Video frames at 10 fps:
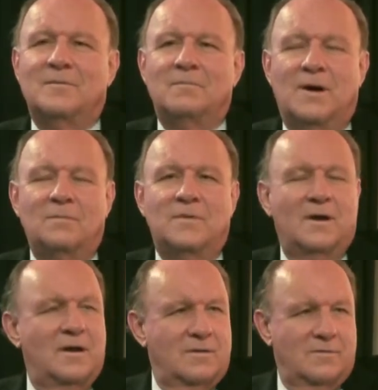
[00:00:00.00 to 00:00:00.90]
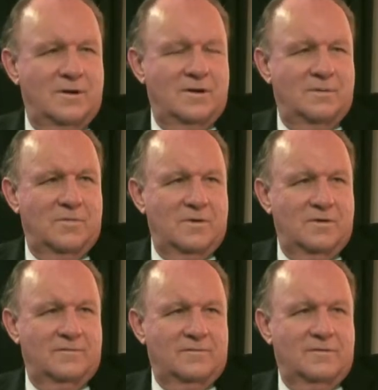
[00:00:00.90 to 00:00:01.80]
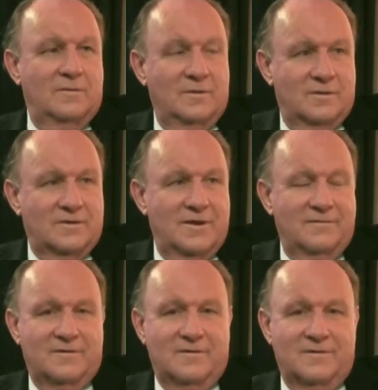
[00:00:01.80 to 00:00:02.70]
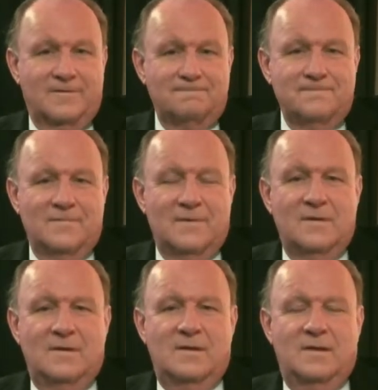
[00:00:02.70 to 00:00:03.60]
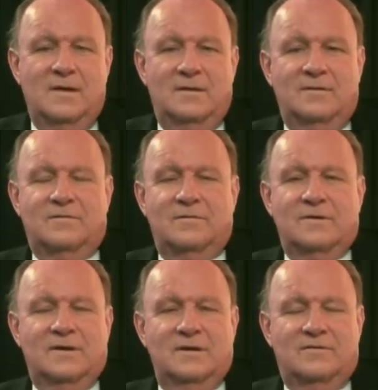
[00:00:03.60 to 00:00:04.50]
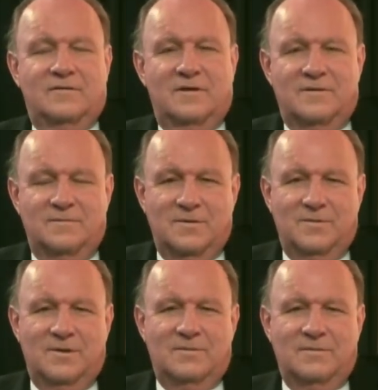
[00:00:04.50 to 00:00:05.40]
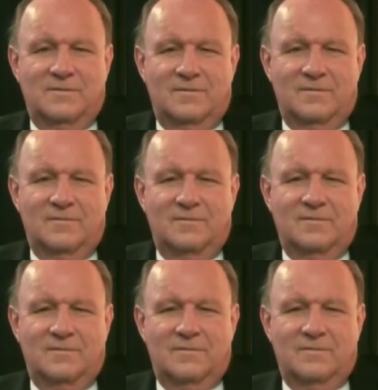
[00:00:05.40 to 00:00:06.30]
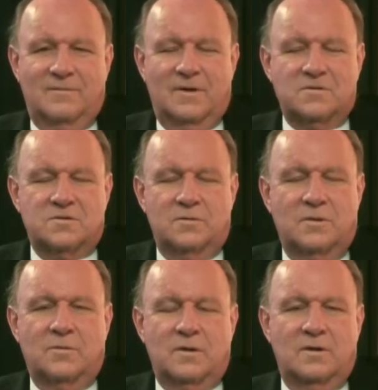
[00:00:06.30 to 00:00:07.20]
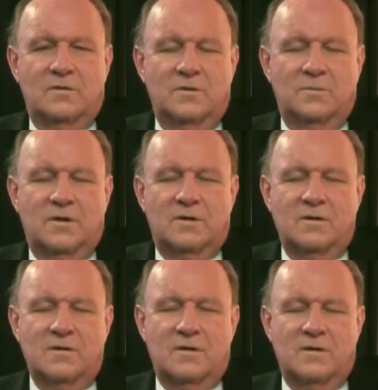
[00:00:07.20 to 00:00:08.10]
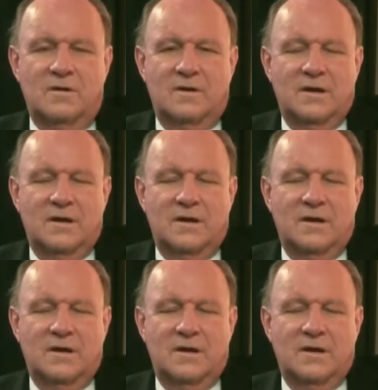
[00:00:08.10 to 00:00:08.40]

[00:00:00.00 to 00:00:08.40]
Mom died quite a number of years ago. We looked after her, and so the kid said to me, "Well, not sure what we're going to do about an urn."